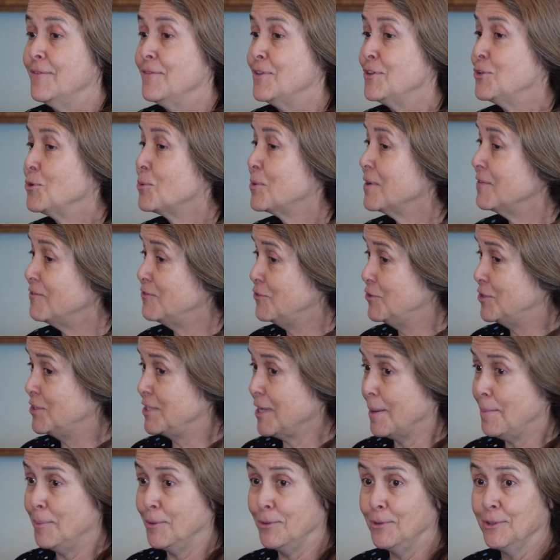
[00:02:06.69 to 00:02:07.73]
sort of
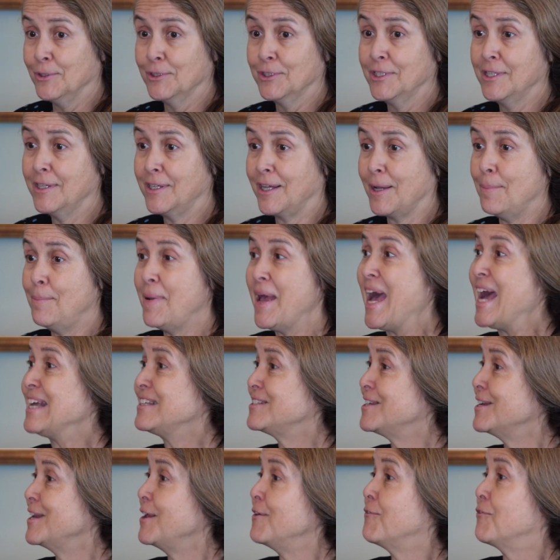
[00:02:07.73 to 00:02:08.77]
doubled
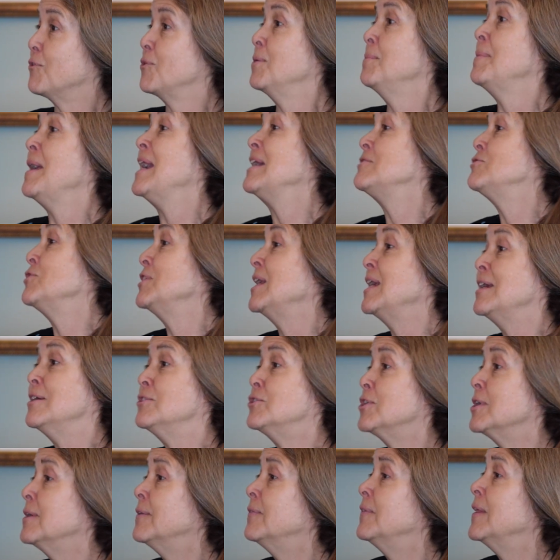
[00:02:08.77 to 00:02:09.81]
capacity for
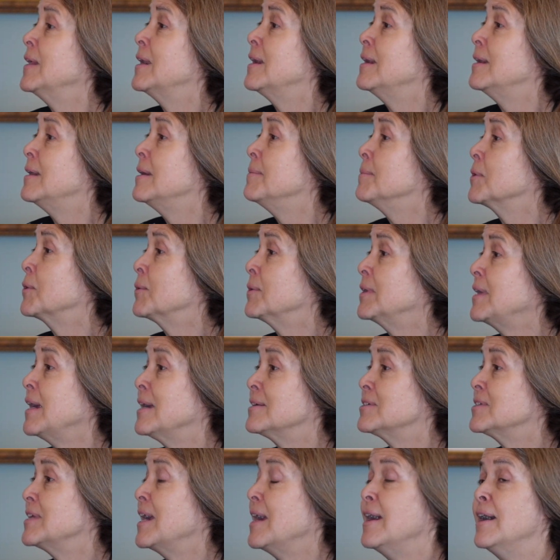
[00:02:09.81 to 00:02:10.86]
imagination that an immigrant
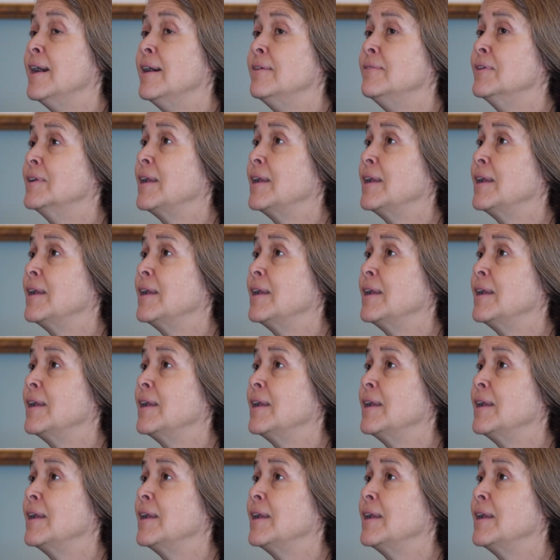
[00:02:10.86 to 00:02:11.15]
has to have.